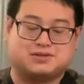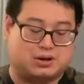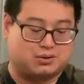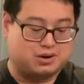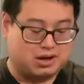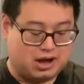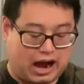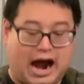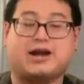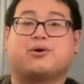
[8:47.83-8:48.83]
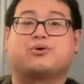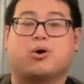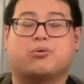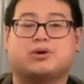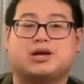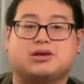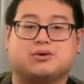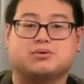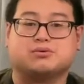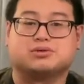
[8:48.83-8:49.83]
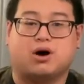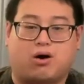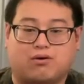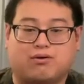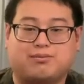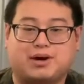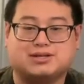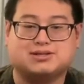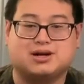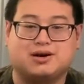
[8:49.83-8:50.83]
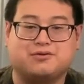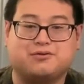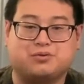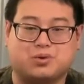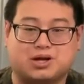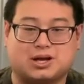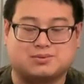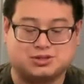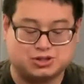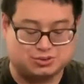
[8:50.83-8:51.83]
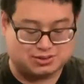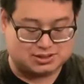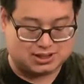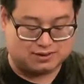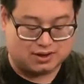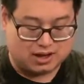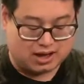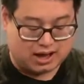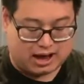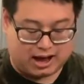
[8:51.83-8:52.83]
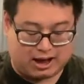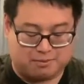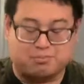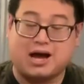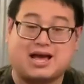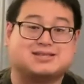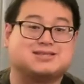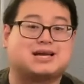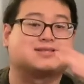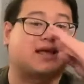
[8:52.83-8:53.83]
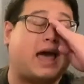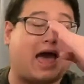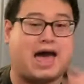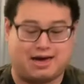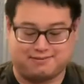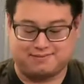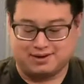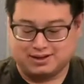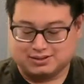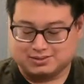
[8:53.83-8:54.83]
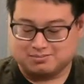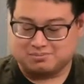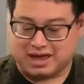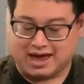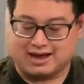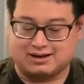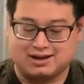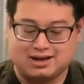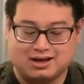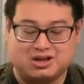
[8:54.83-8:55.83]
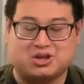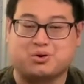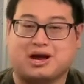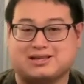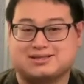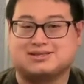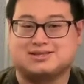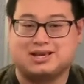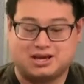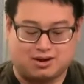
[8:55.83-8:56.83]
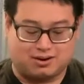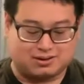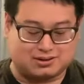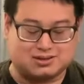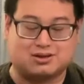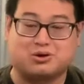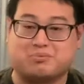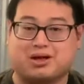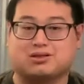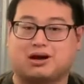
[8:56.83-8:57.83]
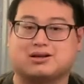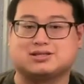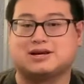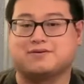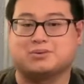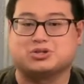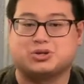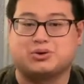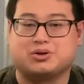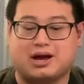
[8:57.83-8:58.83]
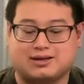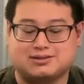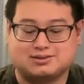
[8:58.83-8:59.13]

So I don't normally use all of my stuff when it comes to shoots and stuff, but it's nice to have. And you guys can see here, there's going to be a lot of stuff I want to show you guys.